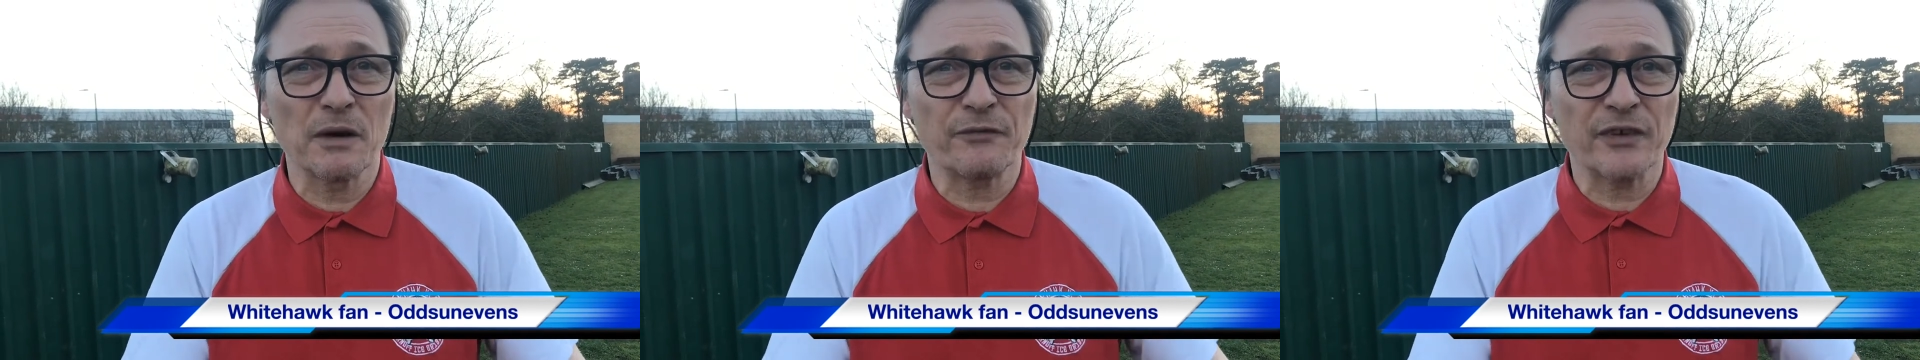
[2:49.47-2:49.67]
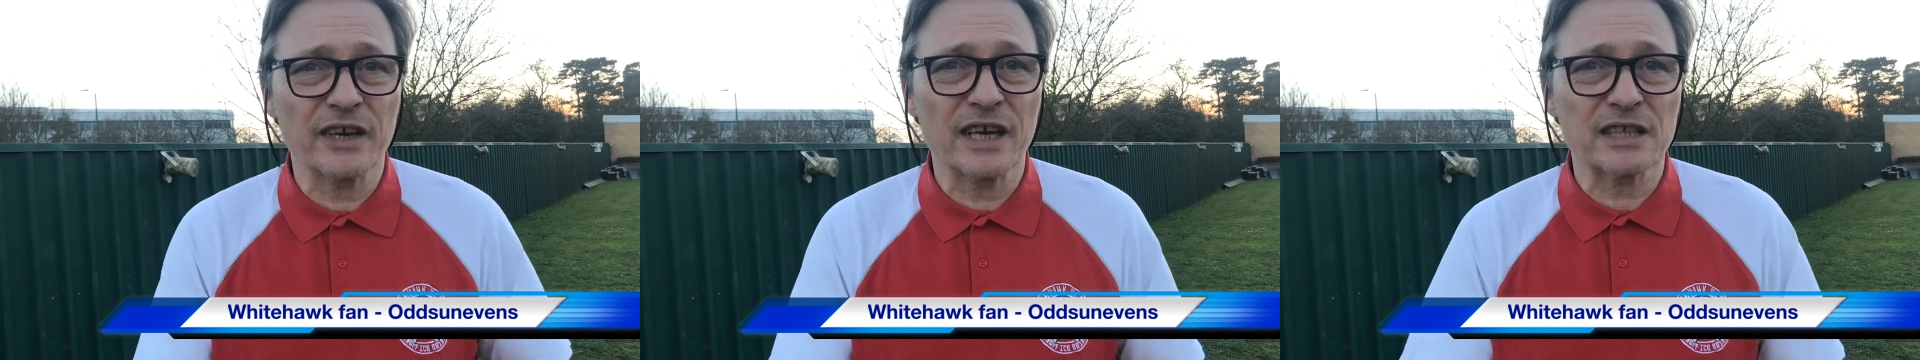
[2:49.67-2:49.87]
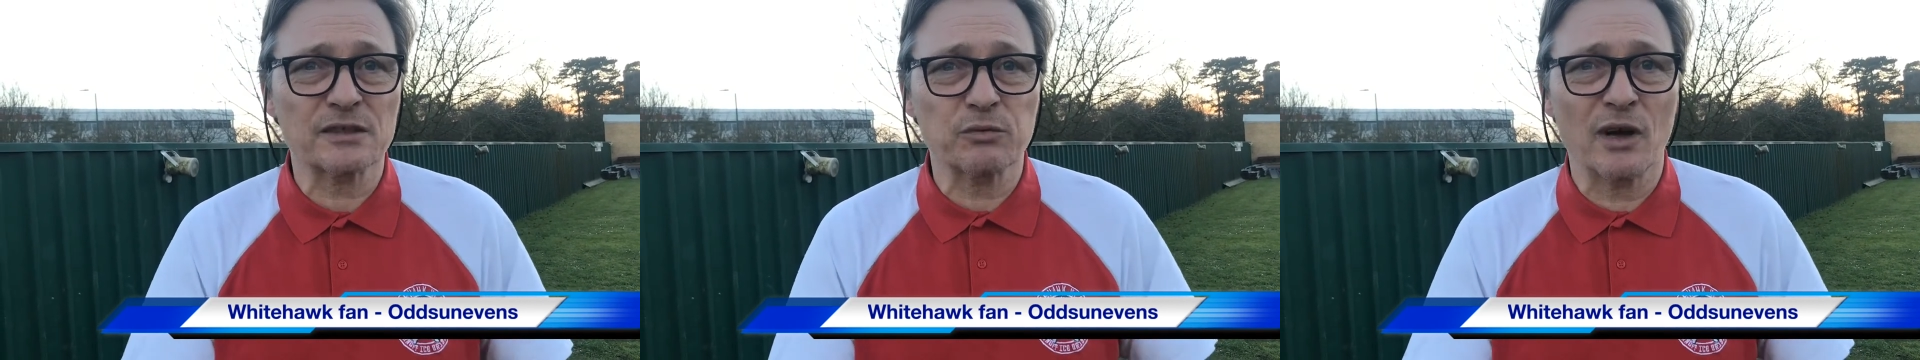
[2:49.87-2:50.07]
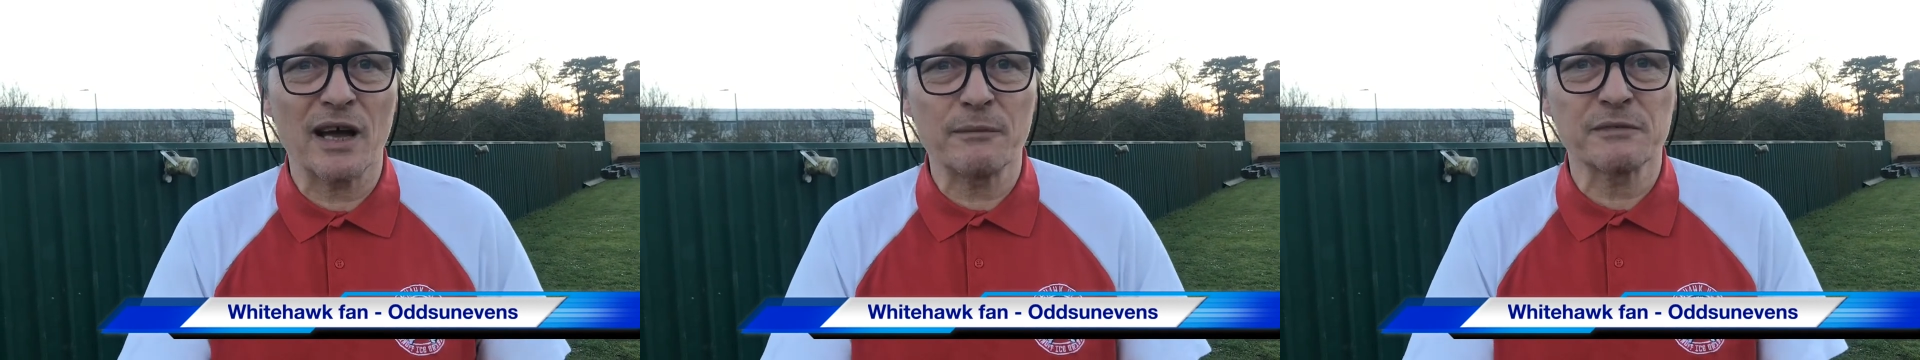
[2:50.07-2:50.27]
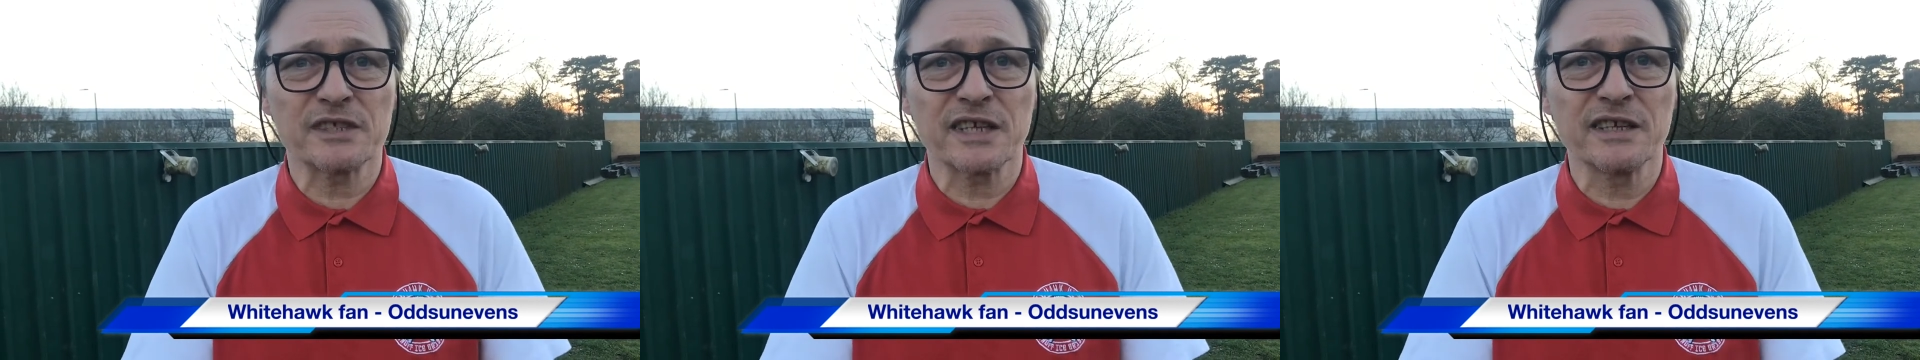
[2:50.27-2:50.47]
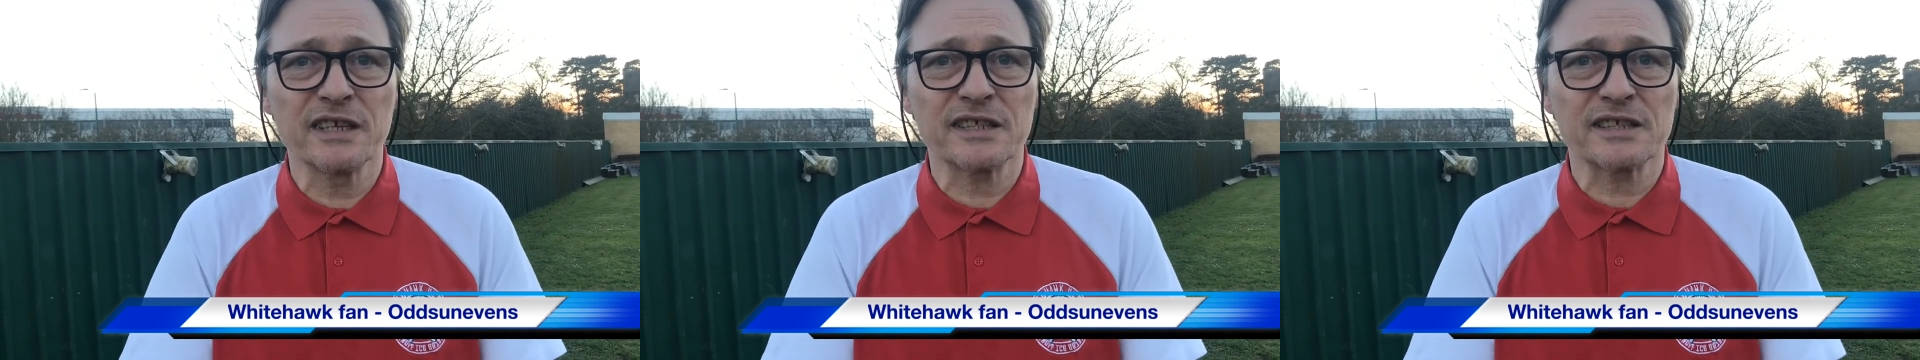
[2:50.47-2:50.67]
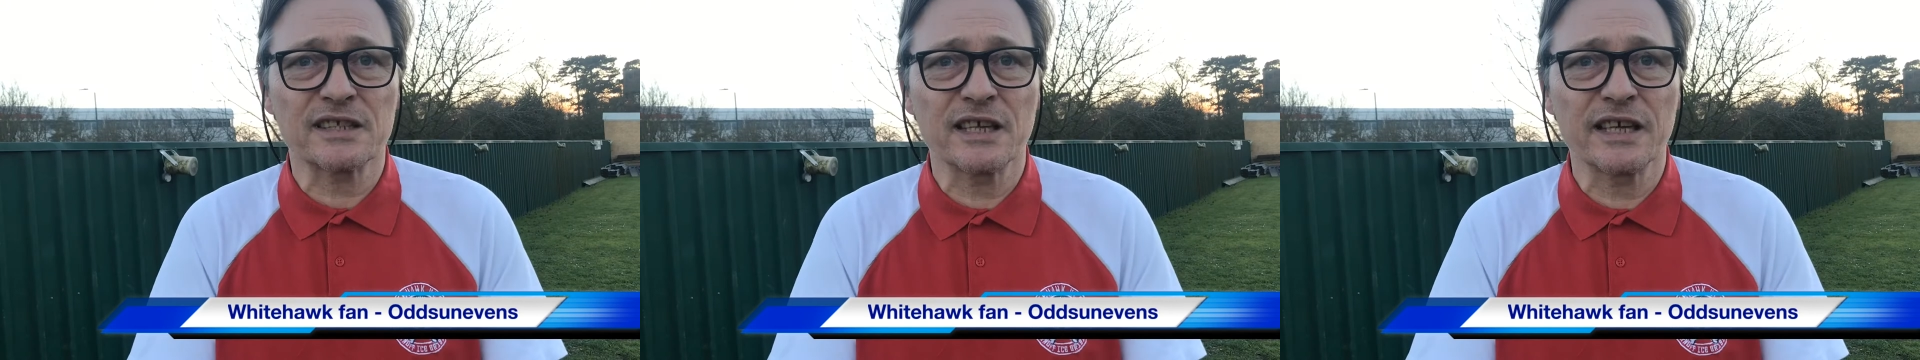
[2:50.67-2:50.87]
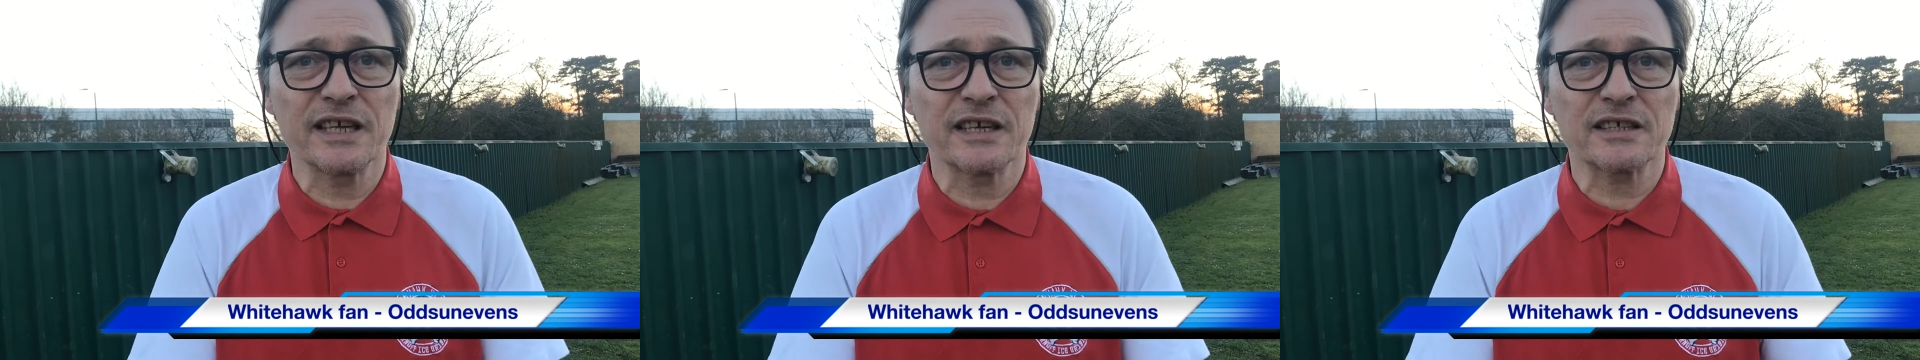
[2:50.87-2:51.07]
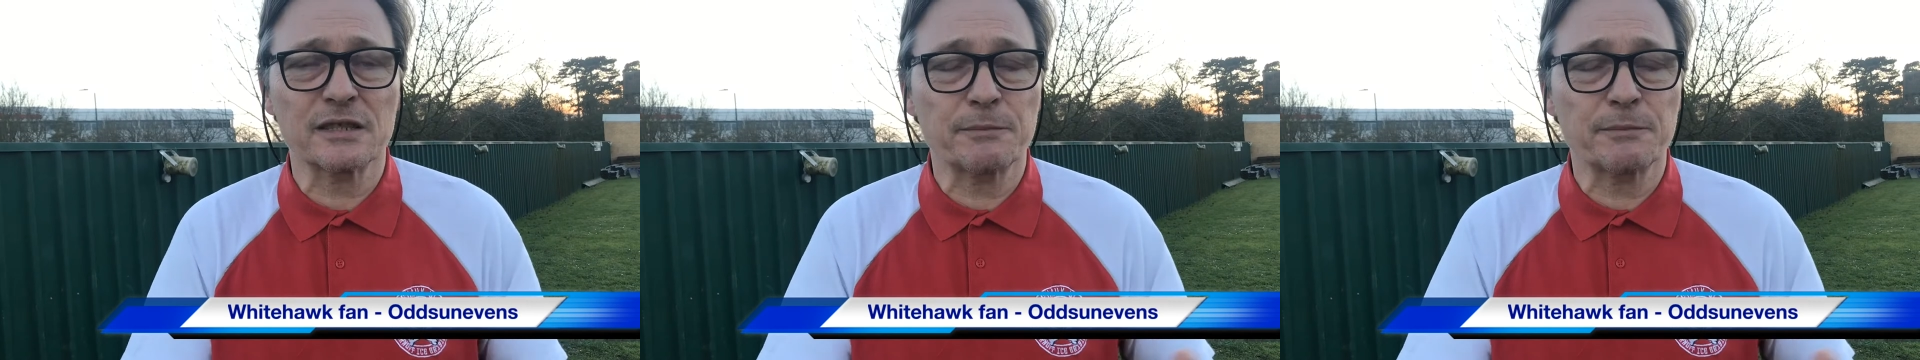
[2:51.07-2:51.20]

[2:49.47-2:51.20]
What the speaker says: I think that's what happens in this league,